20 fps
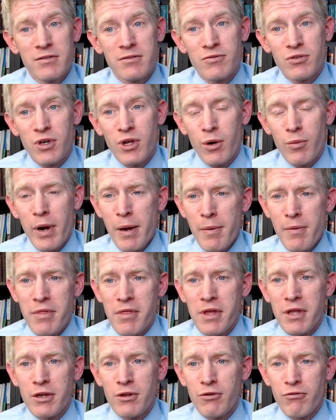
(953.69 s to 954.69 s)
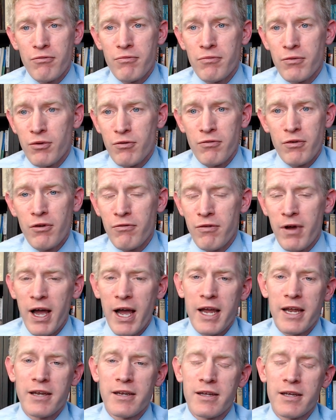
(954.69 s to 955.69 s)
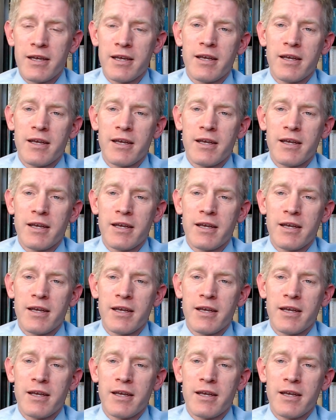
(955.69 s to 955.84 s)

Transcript: you get away with it, you, you feel fine,